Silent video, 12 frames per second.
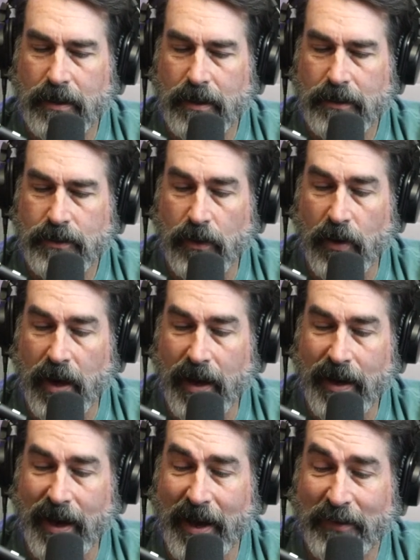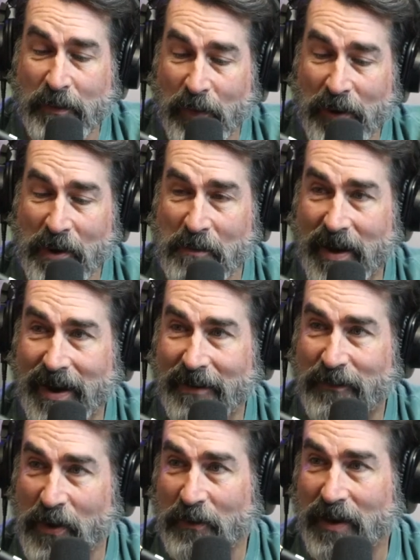So I have to put on my
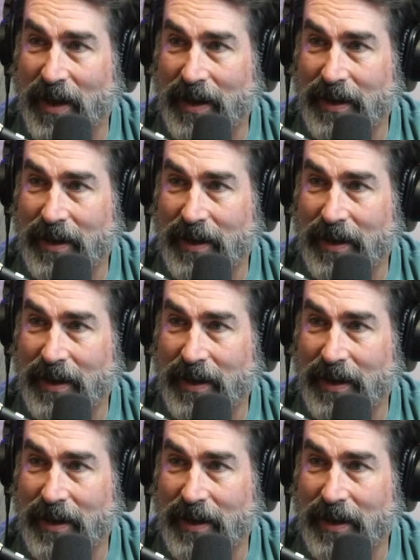phone light.